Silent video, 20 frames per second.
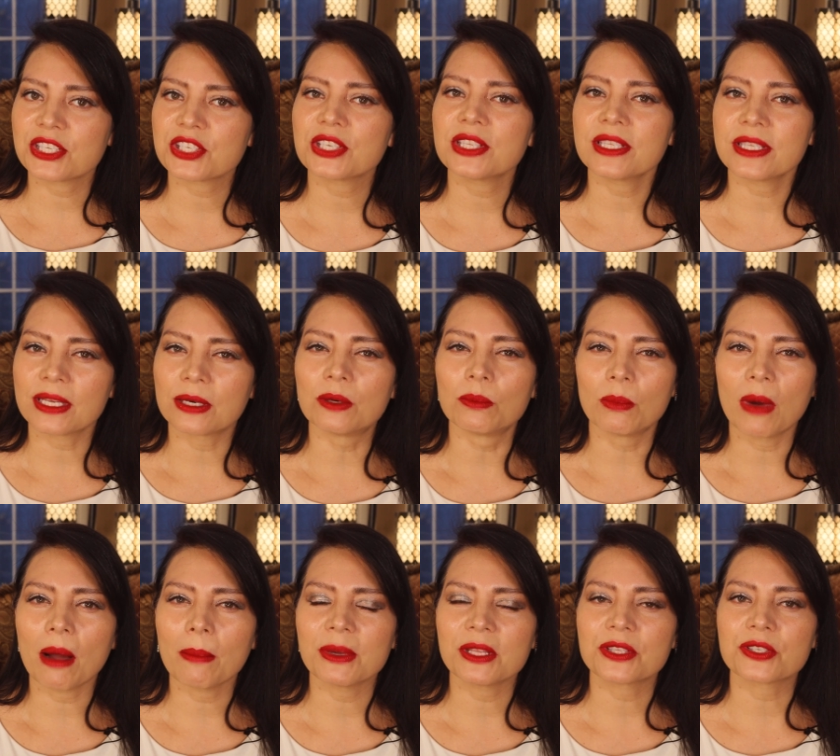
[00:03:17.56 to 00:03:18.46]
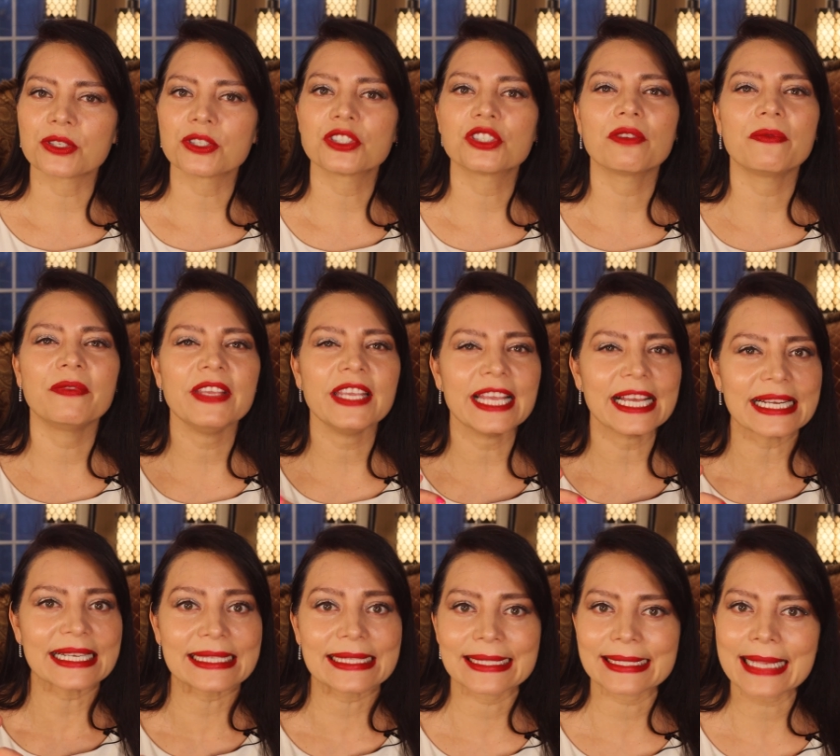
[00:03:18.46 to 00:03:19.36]
kitchen thermometer to be
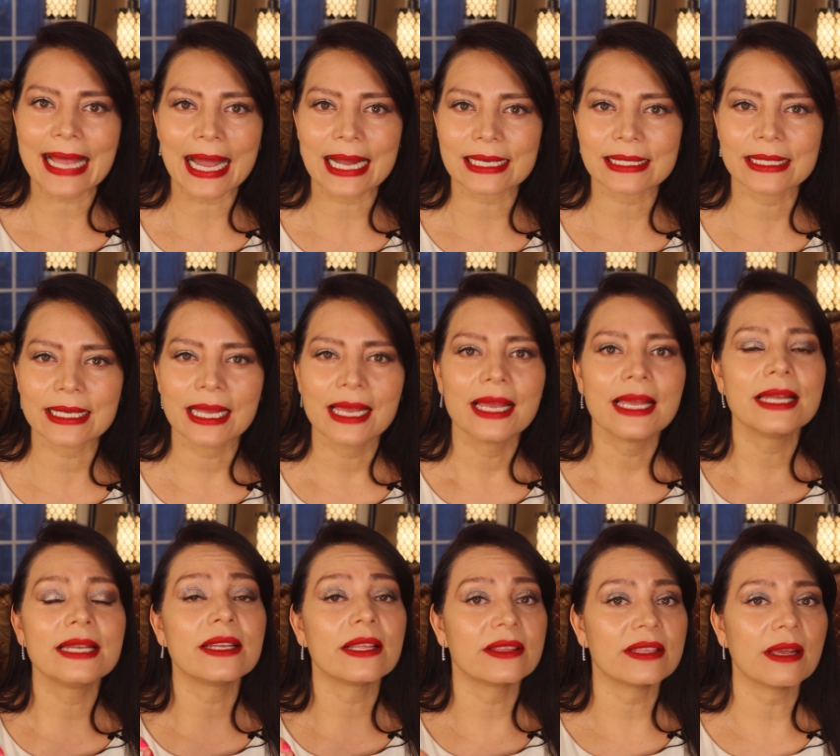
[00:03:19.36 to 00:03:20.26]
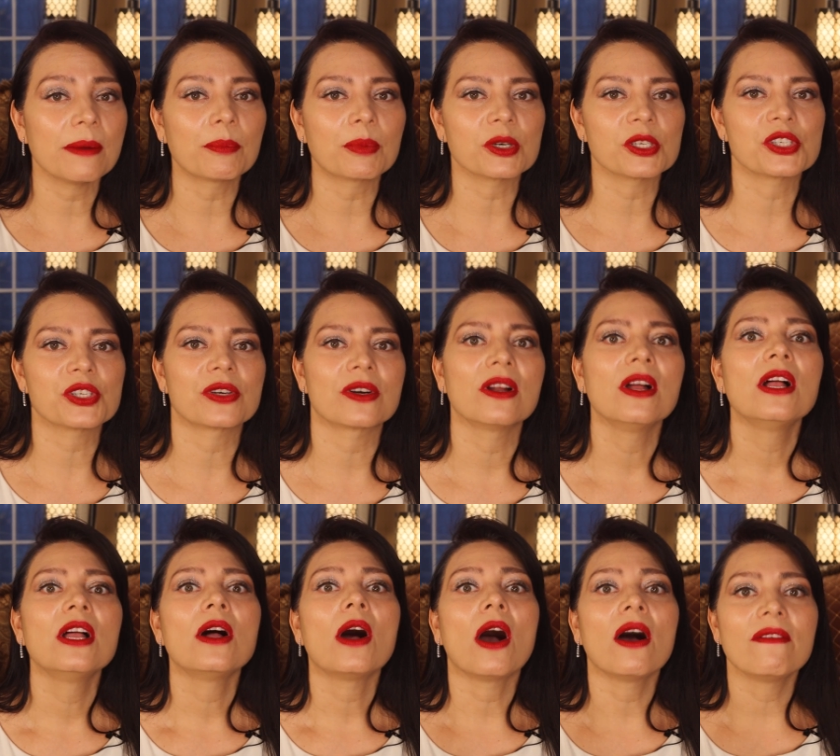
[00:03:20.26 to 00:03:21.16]
exact in the temperature
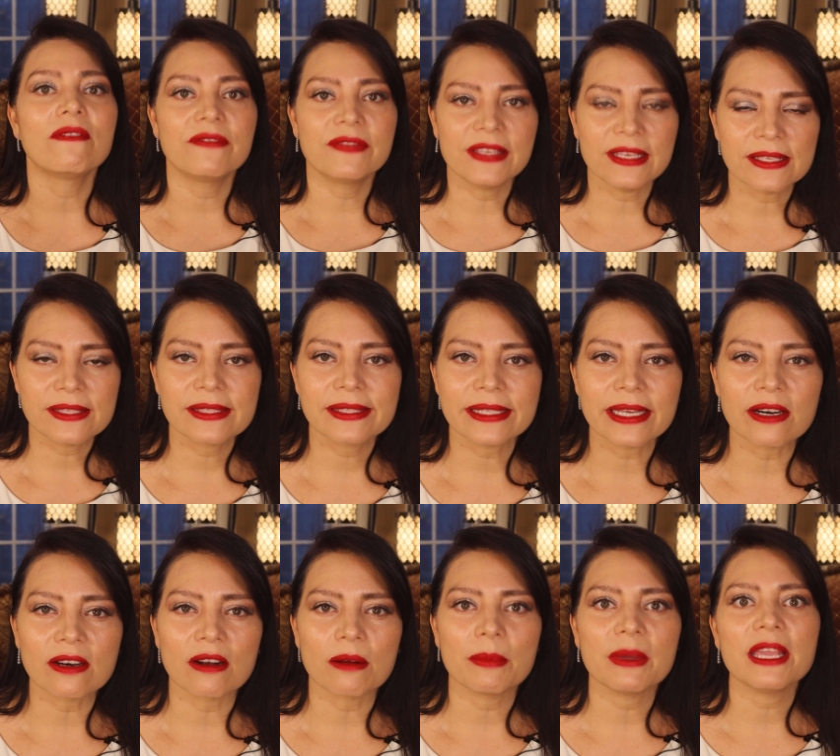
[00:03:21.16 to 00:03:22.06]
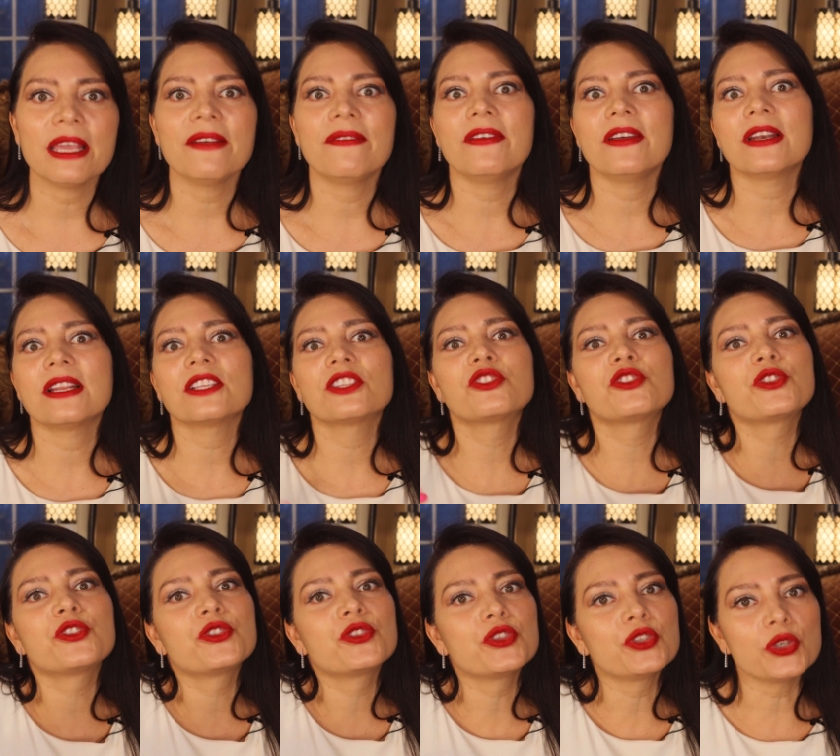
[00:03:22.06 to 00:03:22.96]
of this syrup. If it
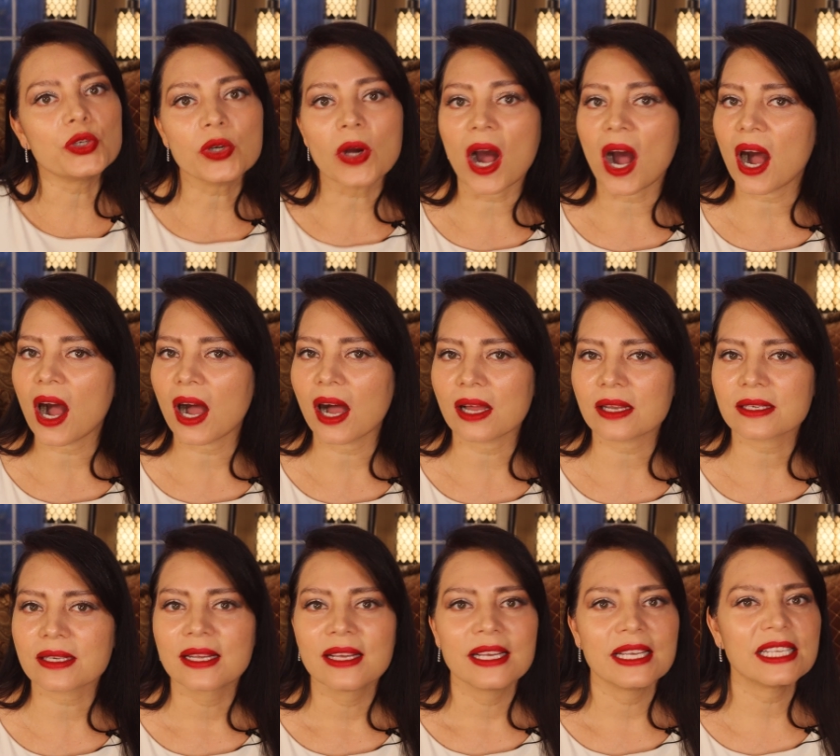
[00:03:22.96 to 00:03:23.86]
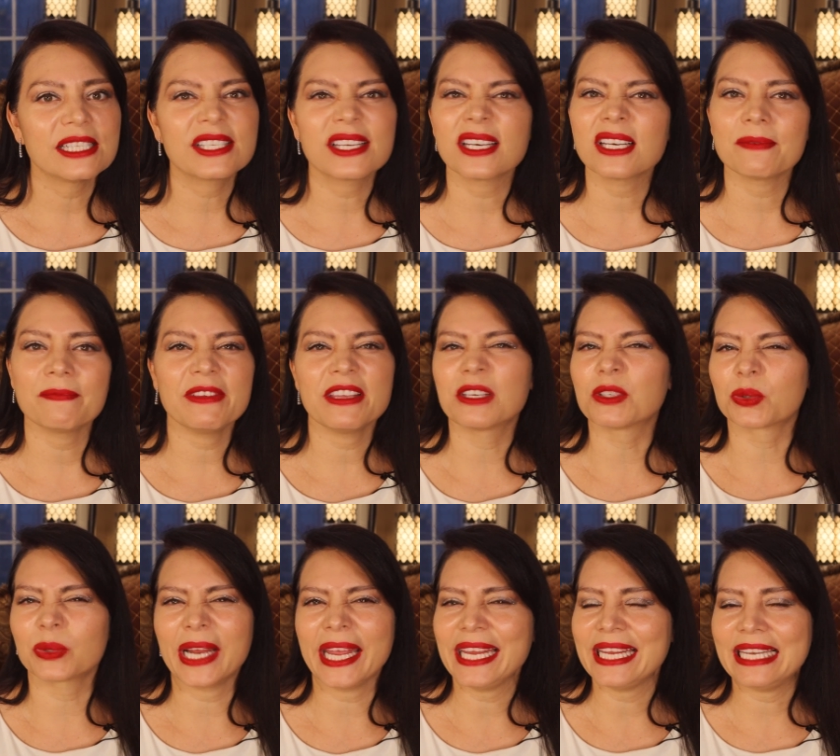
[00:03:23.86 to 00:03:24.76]
is too hot, it's gonna be
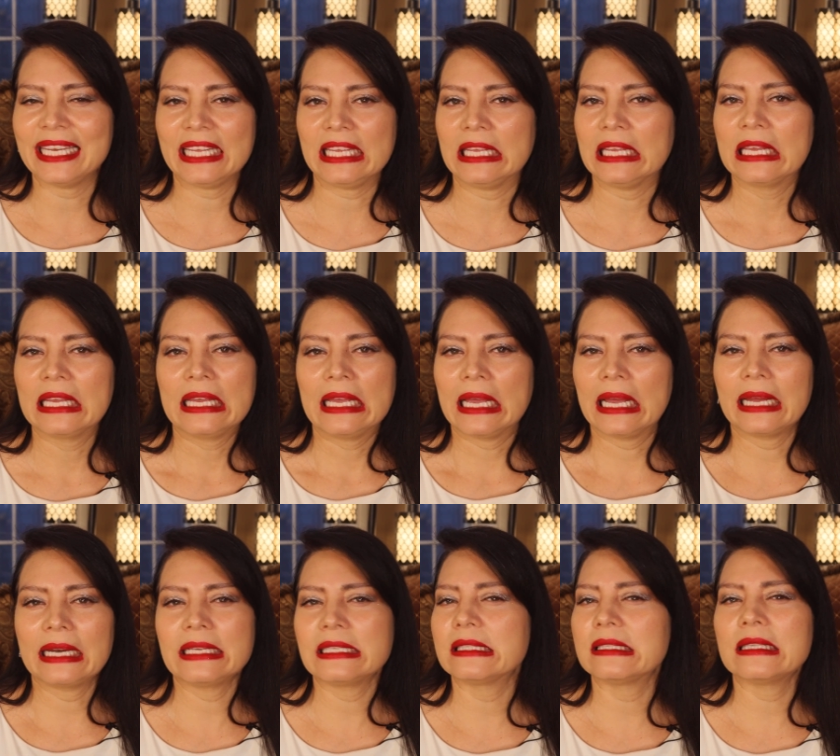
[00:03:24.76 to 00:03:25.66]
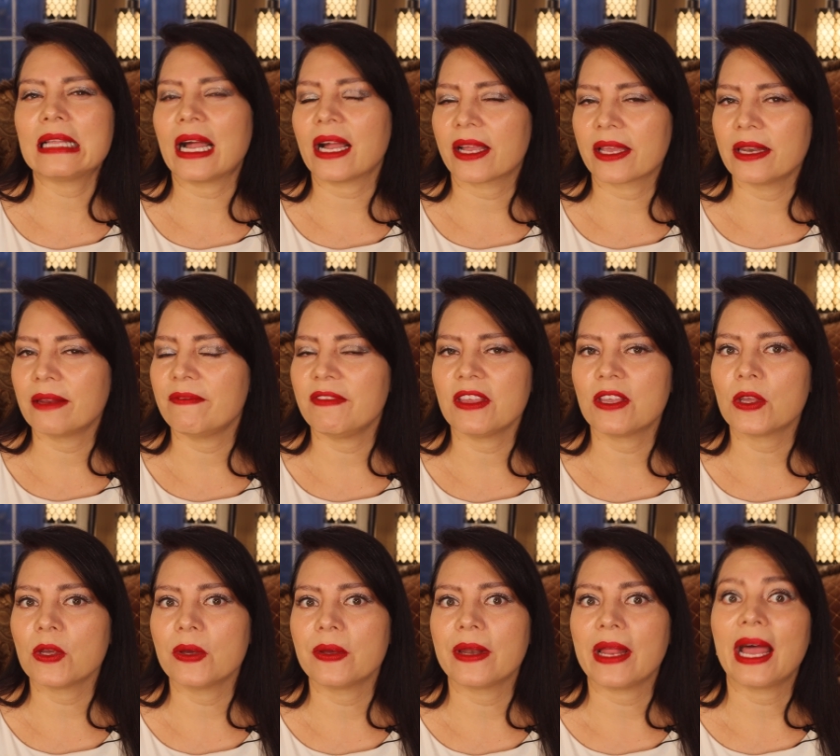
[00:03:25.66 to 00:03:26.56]
grainy and it's not gonna be
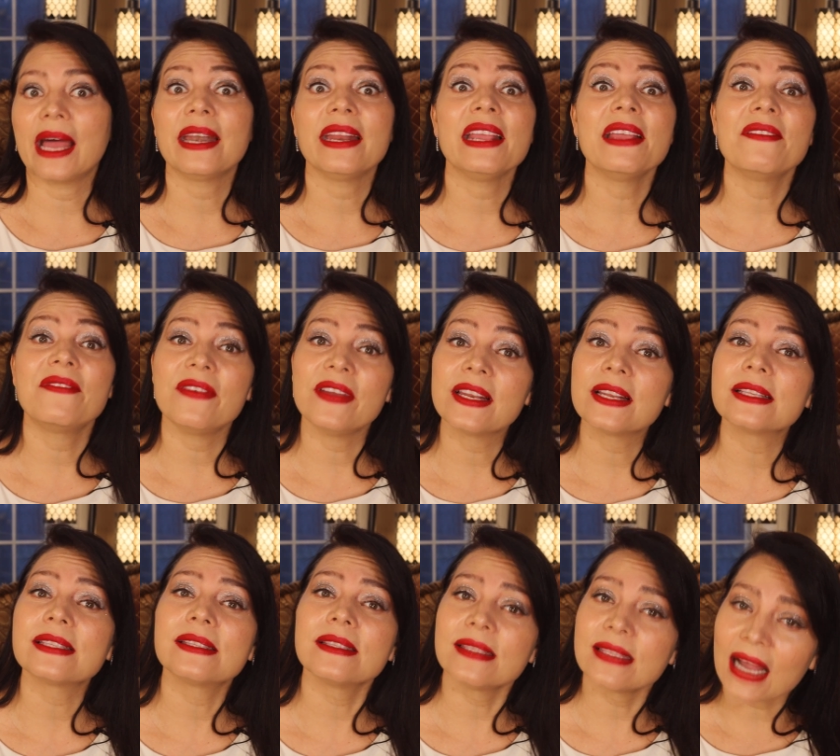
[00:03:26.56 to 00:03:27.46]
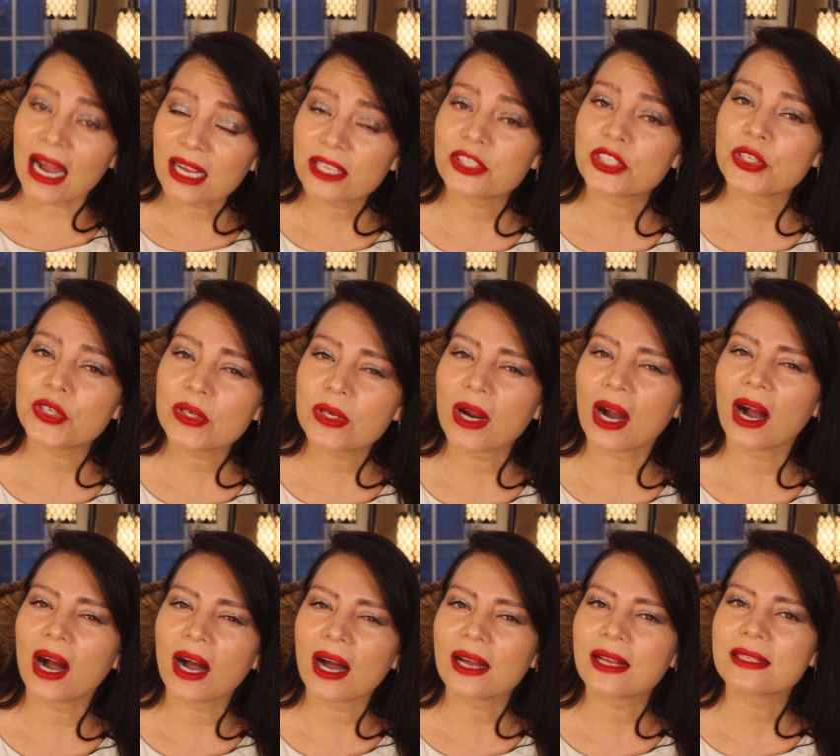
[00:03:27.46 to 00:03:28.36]
good. And if it is not too
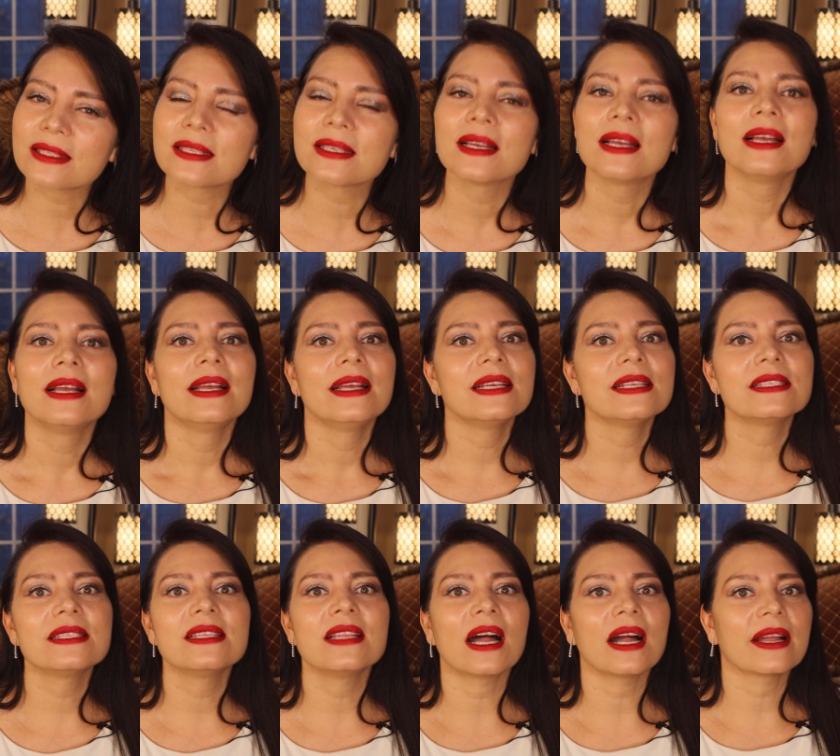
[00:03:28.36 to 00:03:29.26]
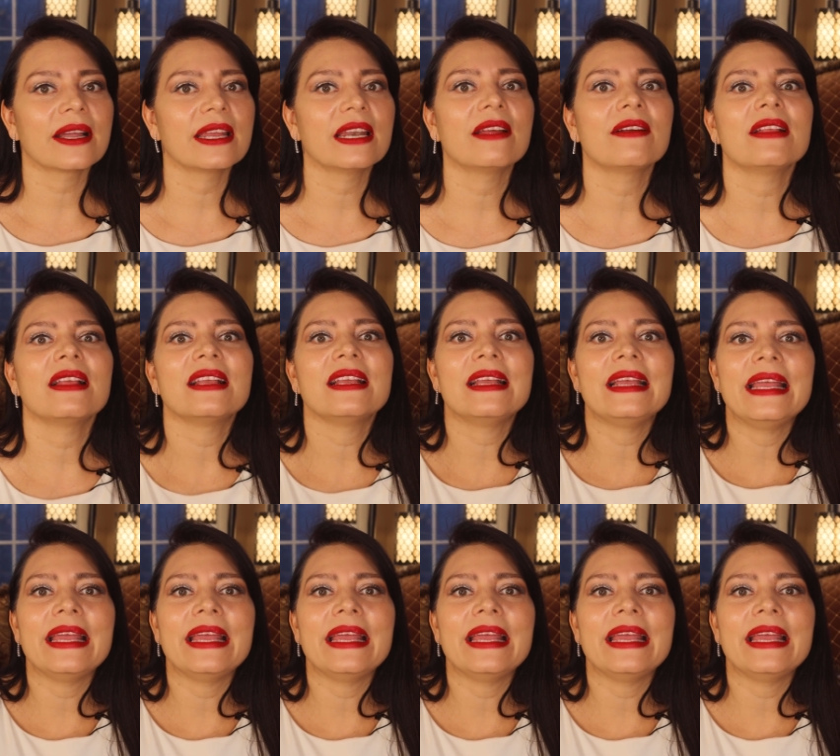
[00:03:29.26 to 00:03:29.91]
hot, it's not gonna